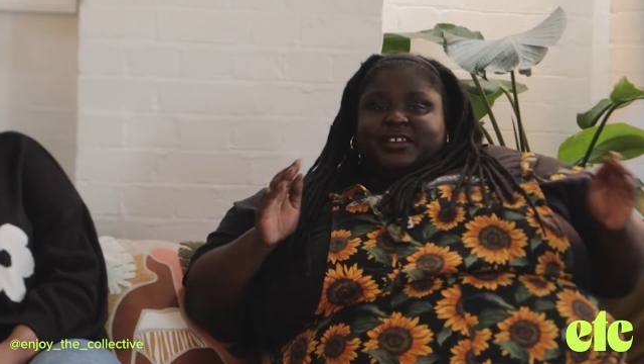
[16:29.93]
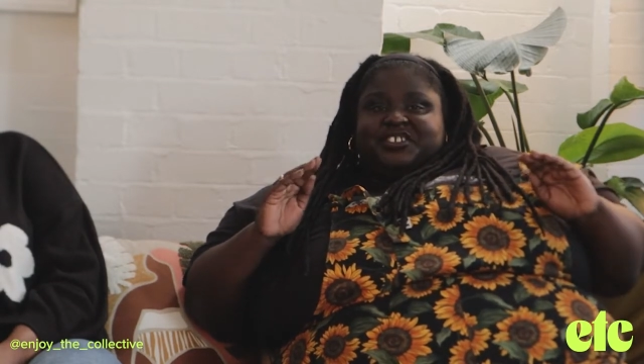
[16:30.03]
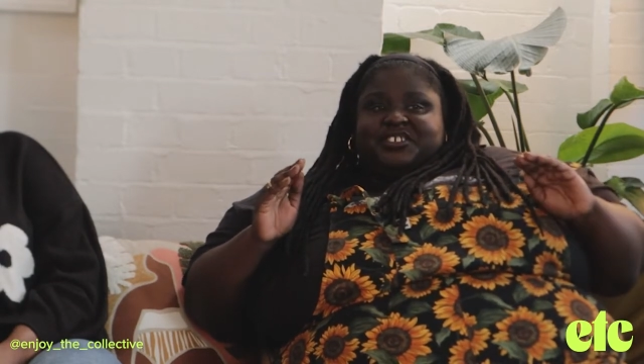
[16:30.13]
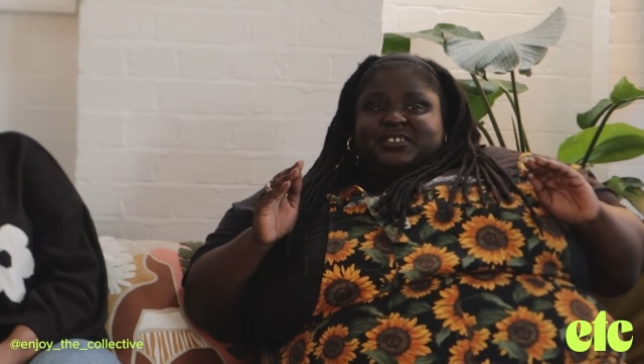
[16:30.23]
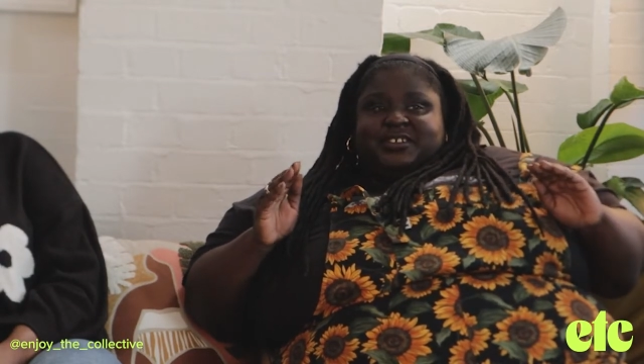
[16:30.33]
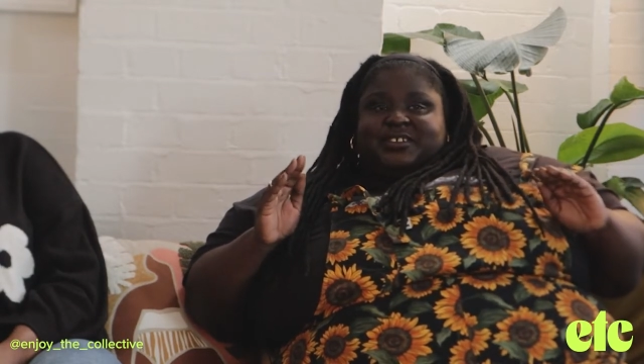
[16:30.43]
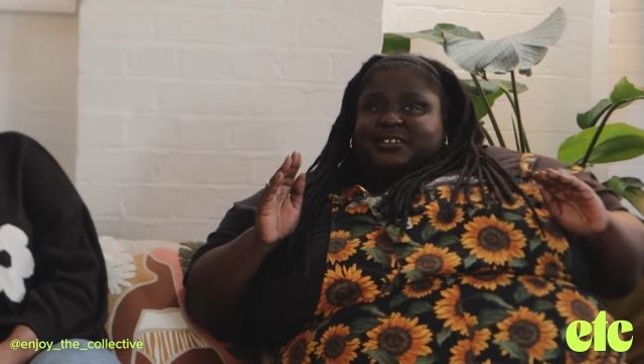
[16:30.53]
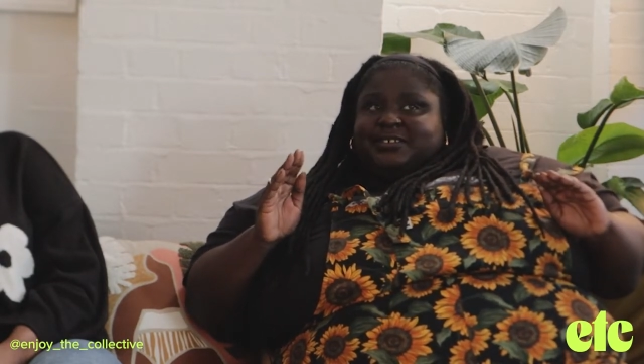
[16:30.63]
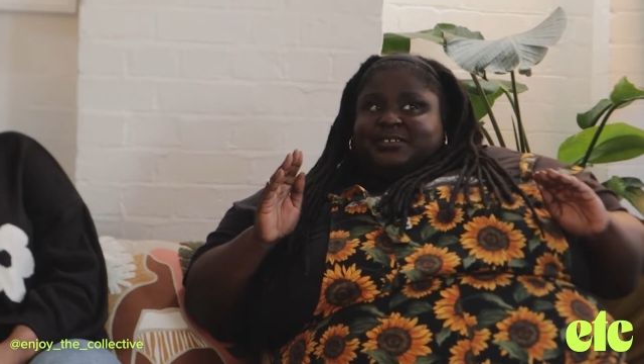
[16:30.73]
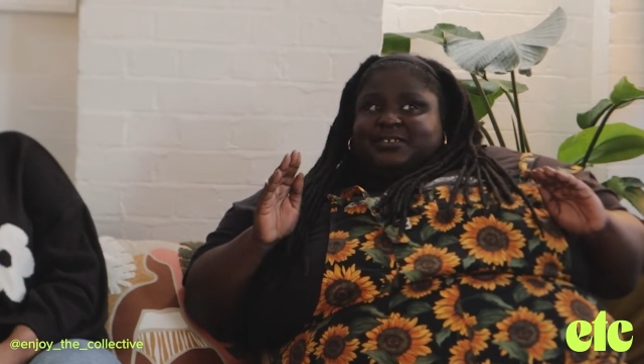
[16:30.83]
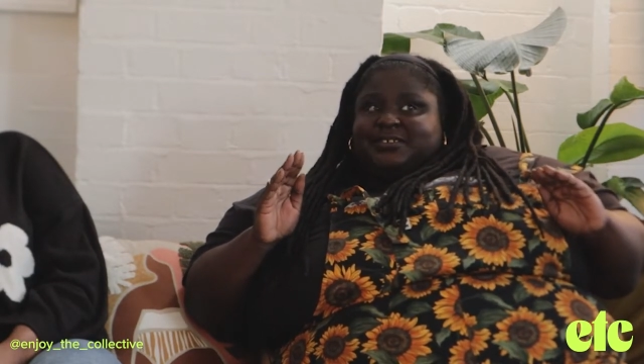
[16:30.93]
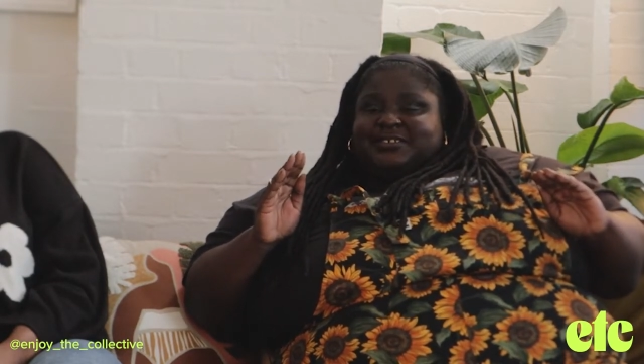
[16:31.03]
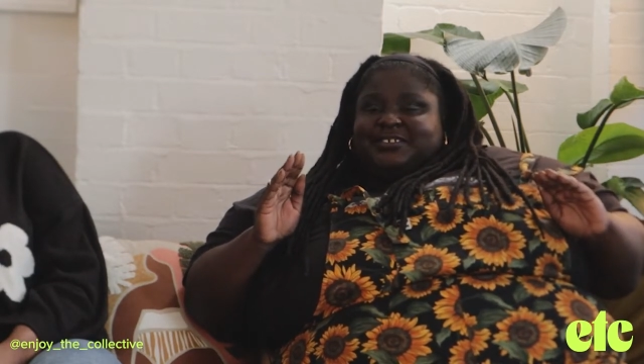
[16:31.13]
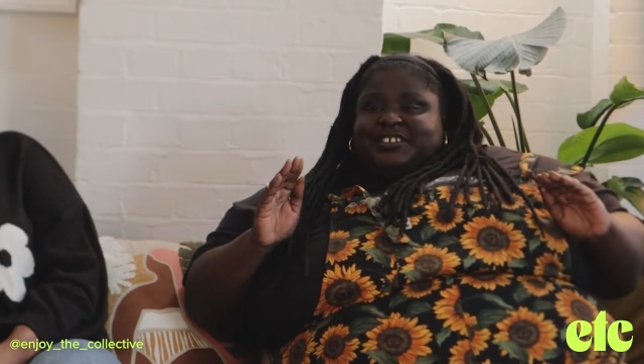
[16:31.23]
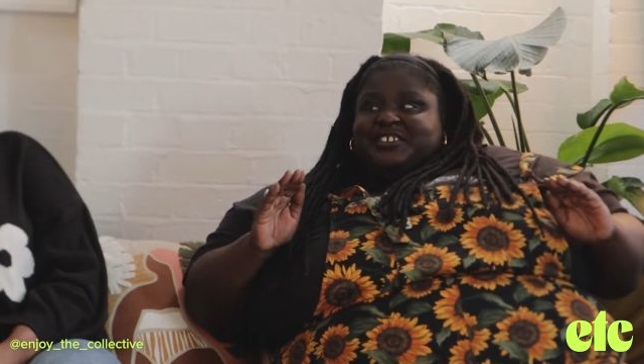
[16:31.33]
It's just like
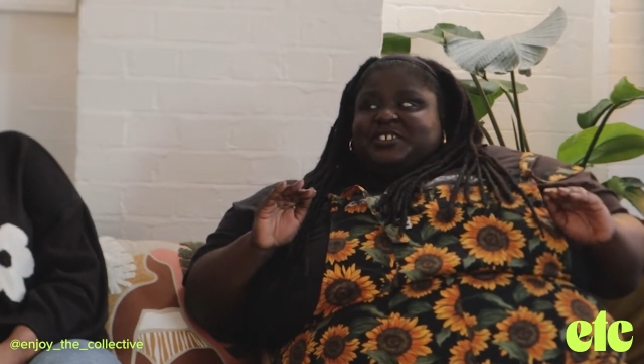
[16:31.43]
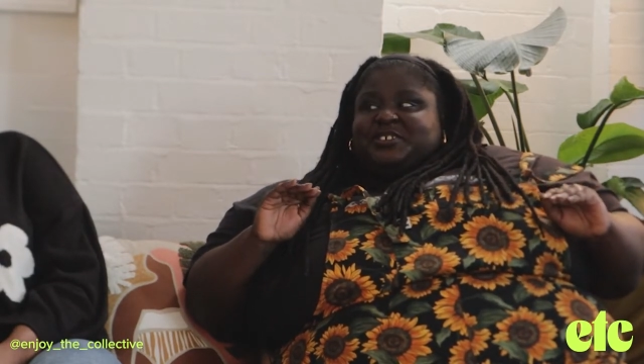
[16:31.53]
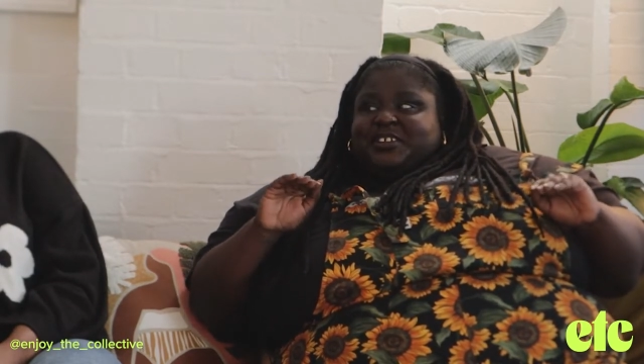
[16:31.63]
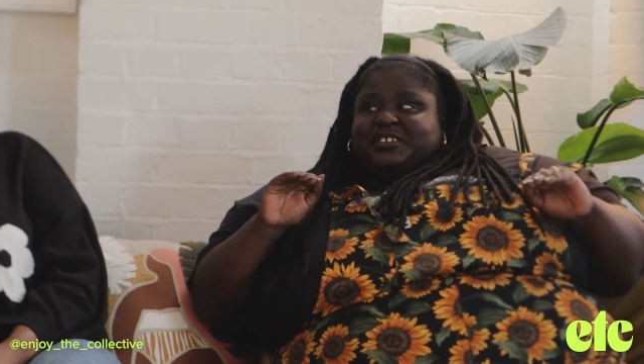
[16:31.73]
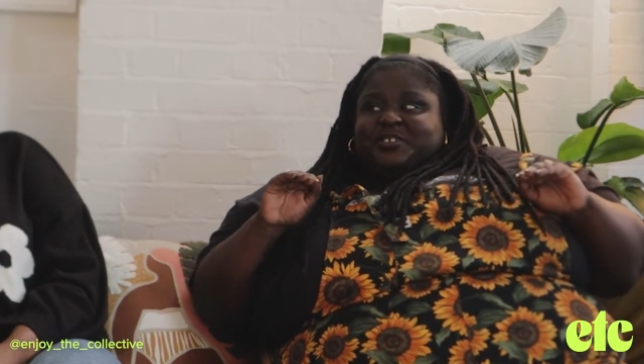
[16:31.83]
it's kind of